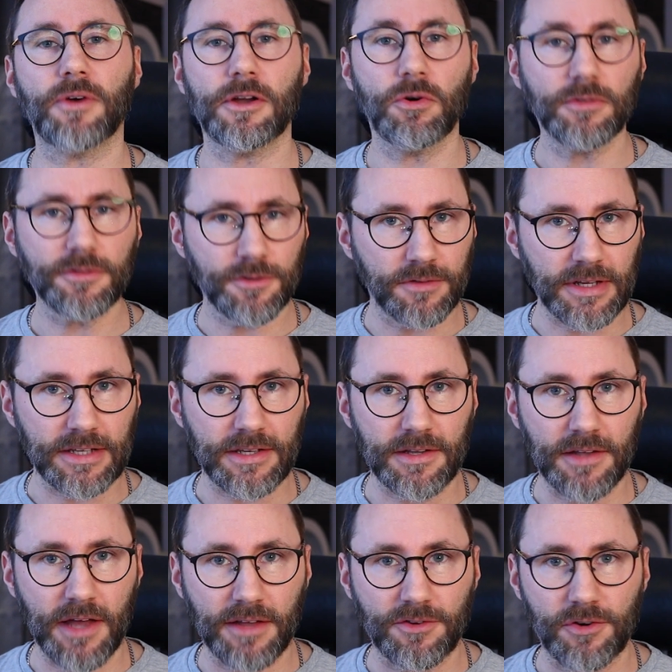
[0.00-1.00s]
I also did
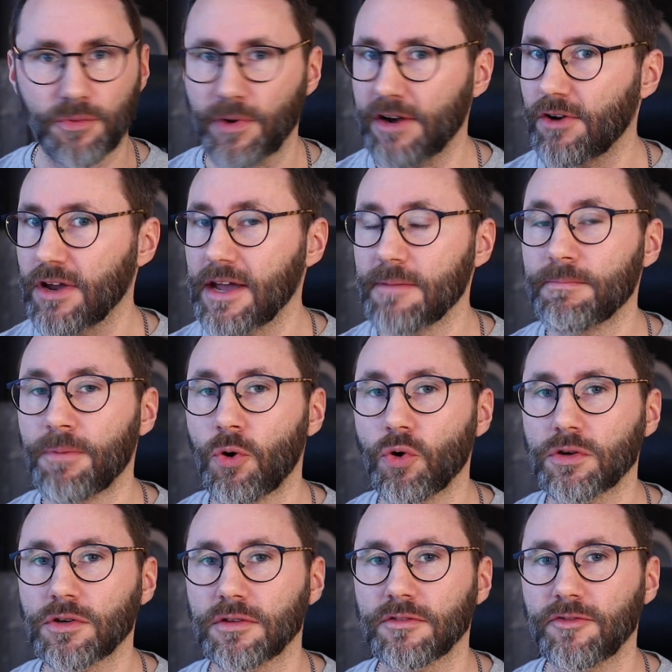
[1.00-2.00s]
another very
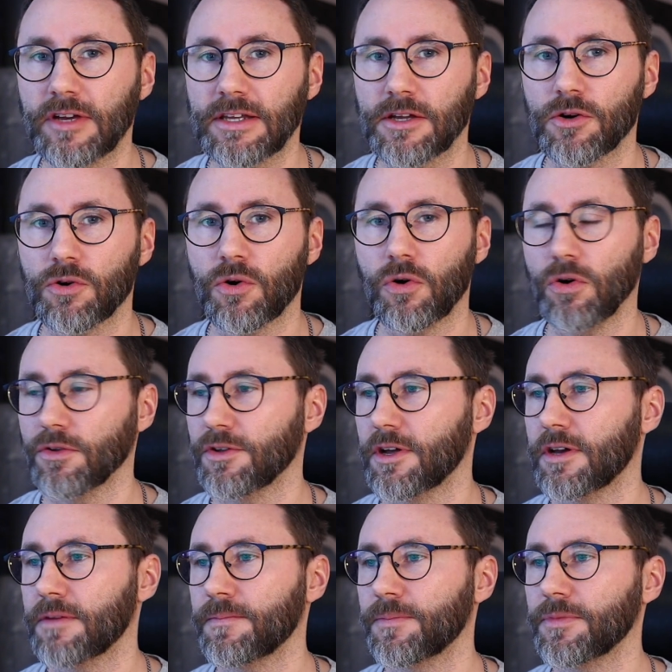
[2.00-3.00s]
important video on
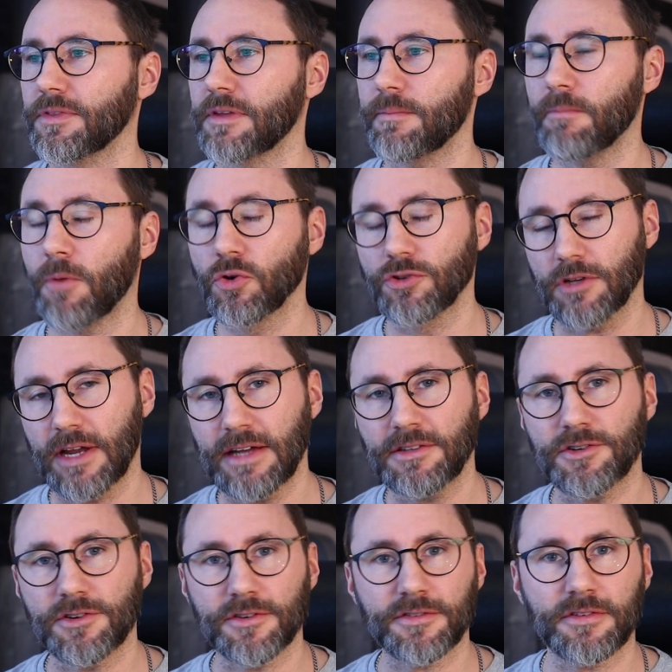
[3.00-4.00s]
uh, the
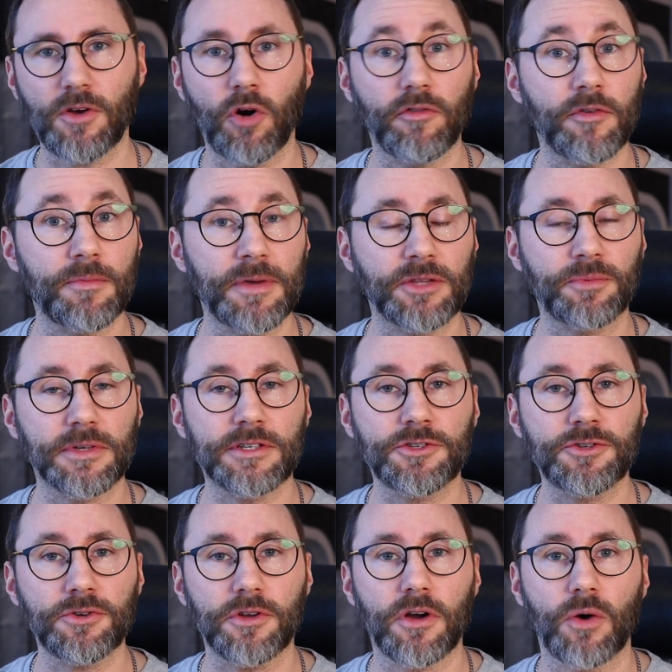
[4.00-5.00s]
modulators of Bitwig
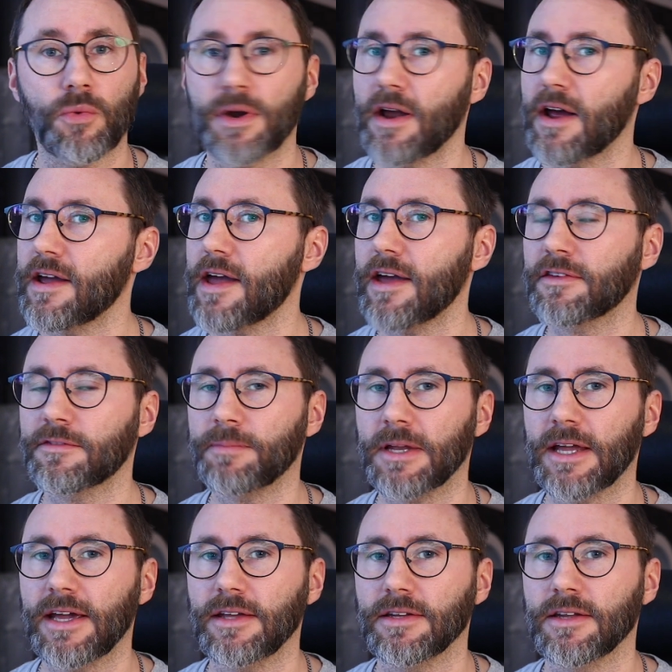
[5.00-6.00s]
Studio, where I
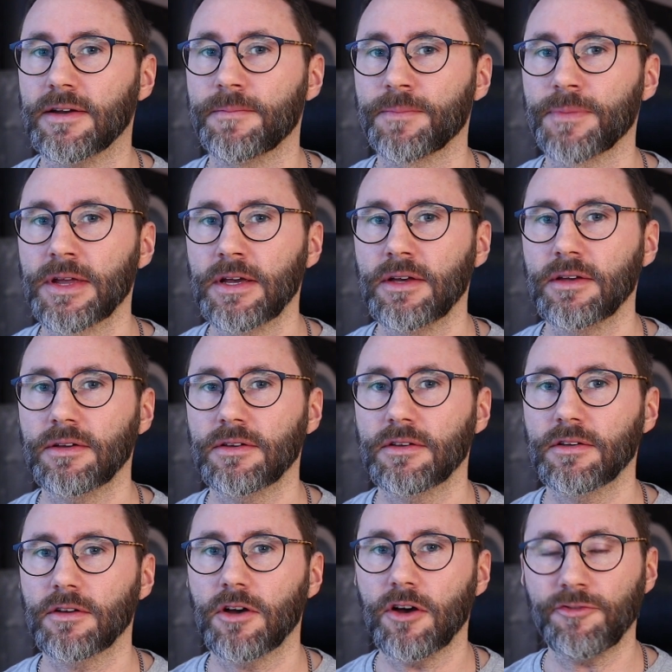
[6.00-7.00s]
explain
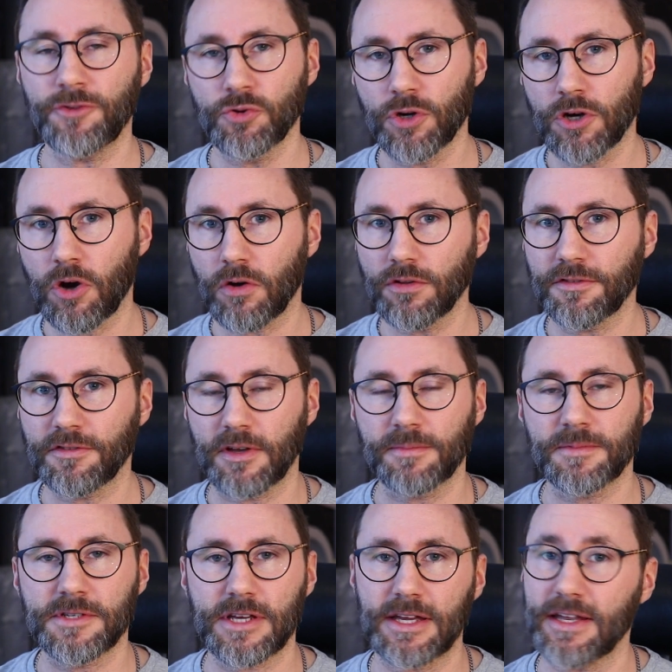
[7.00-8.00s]
a few
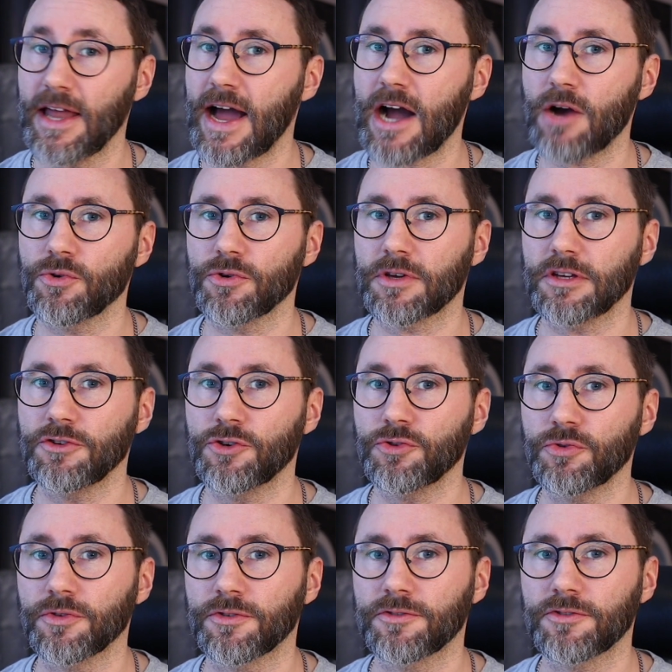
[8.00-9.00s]
concepts and how you can
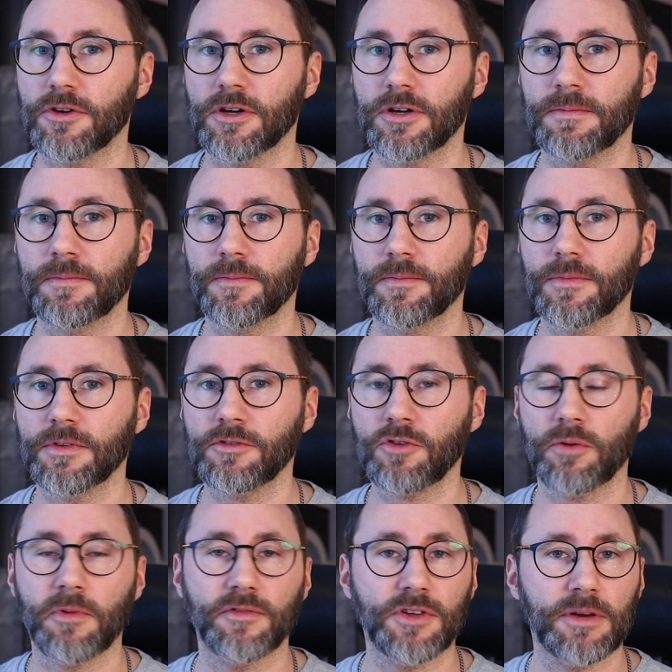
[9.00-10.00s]
use uh,
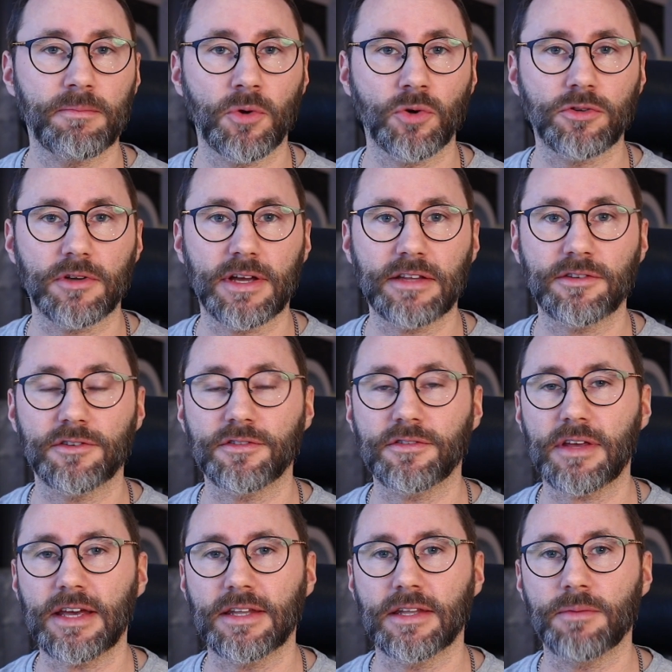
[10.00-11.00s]
some of the modulators
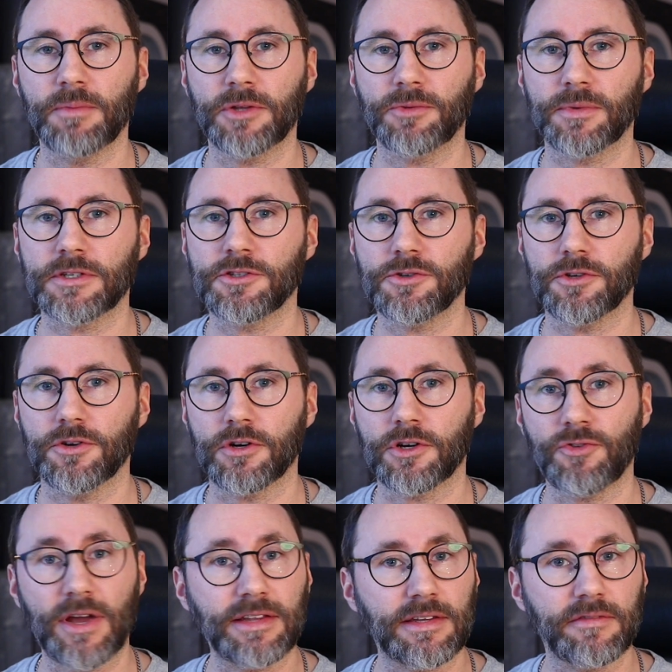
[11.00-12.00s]
in Bitwig Studio
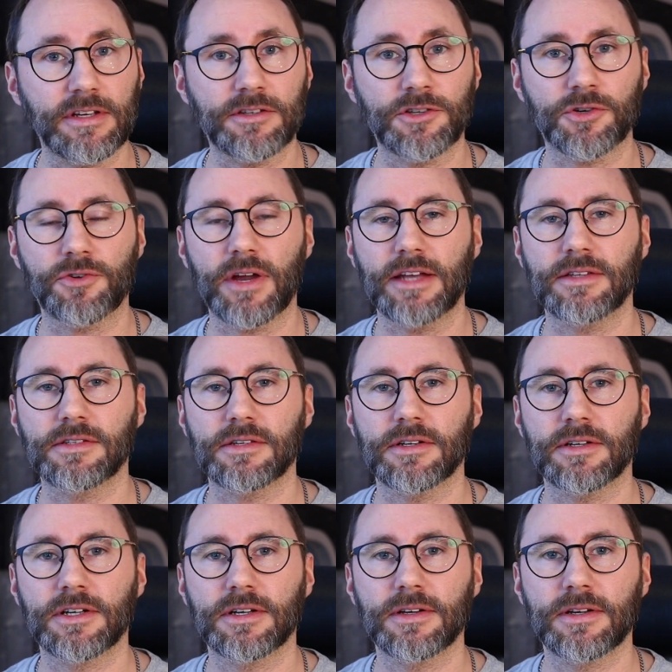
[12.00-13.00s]
creatively to create uh,
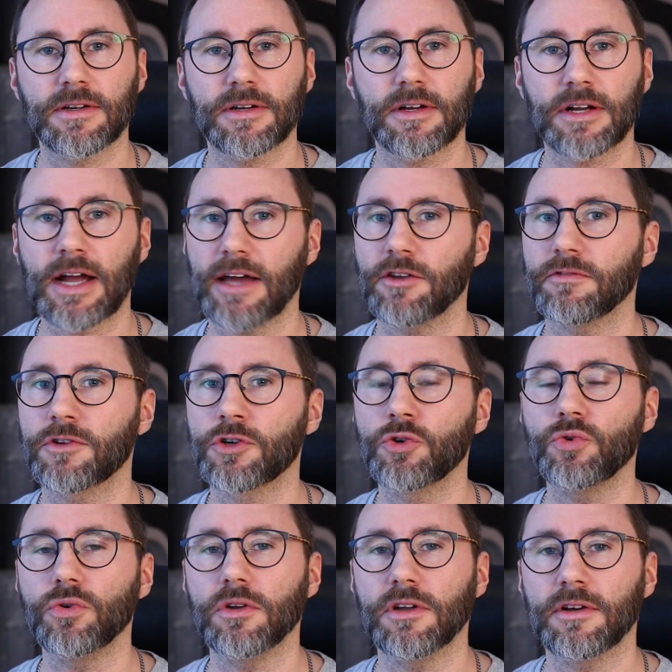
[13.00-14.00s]
kind of
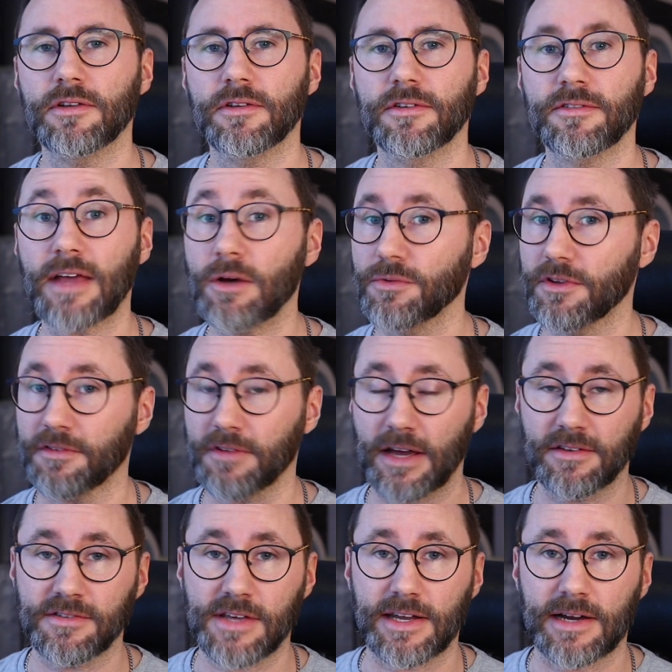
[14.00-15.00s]
cool sound design
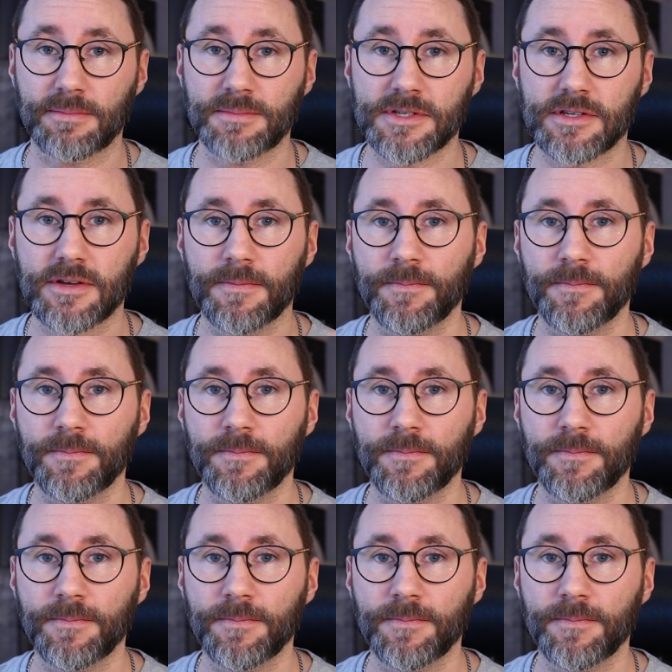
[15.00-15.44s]
setups.